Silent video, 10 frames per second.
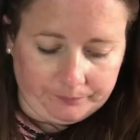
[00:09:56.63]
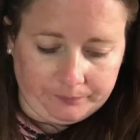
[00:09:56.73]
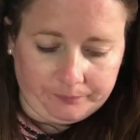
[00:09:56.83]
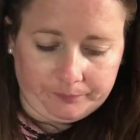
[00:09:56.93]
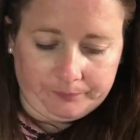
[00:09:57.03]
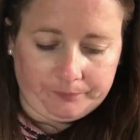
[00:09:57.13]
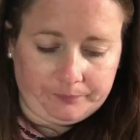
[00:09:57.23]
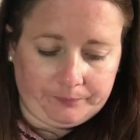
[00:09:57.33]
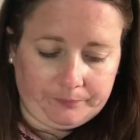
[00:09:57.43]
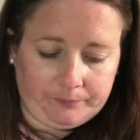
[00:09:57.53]

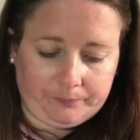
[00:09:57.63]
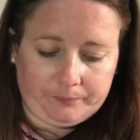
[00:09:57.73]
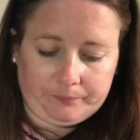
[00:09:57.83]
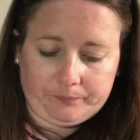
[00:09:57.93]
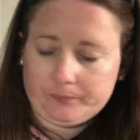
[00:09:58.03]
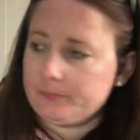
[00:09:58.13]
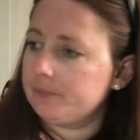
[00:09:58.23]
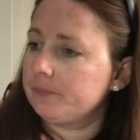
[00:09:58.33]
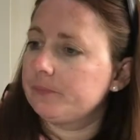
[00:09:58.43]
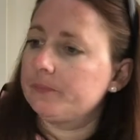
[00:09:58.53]

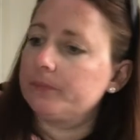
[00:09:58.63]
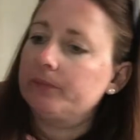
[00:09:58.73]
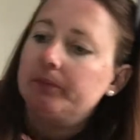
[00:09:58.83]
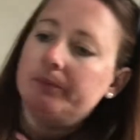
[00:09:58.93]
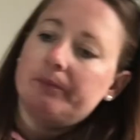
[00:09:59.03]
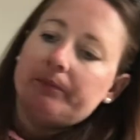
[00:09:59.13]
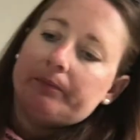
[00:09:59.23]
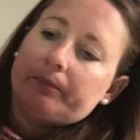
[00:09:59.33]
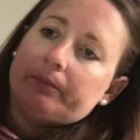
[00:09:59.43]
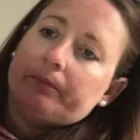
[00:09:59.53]

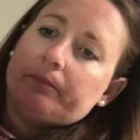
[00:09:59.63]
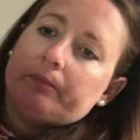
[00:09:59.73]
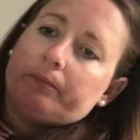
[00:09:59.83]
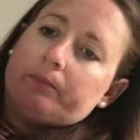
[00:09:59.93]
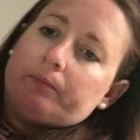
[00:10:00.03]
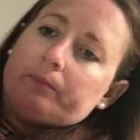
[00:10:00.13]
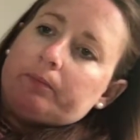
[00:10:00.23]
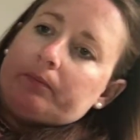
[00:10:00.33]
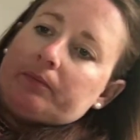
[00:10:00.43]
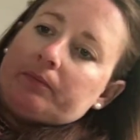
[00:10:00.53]

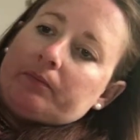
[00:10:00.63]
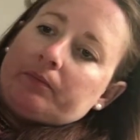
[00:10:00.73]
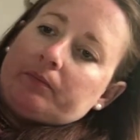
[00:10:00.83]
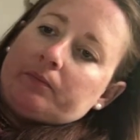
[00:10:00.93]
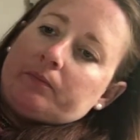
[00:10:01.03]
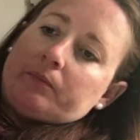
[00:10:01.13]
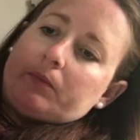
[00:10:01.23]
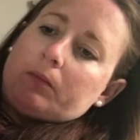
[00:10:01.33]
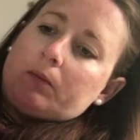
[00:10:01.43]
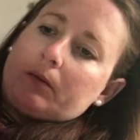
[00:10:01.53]

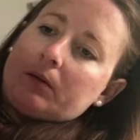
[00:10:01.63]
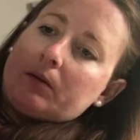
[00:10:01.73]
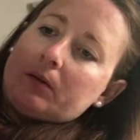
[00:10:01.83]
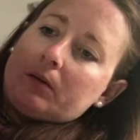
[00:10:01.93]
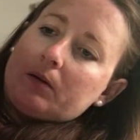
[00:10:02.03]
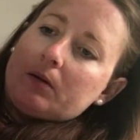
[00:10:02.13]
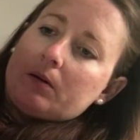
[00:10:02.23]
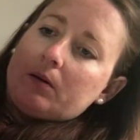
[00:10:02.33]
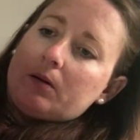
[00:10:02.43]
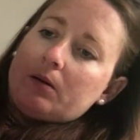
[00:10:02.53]

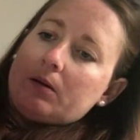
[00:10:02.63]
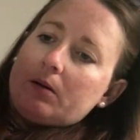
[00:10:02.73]
The person shown says nothing.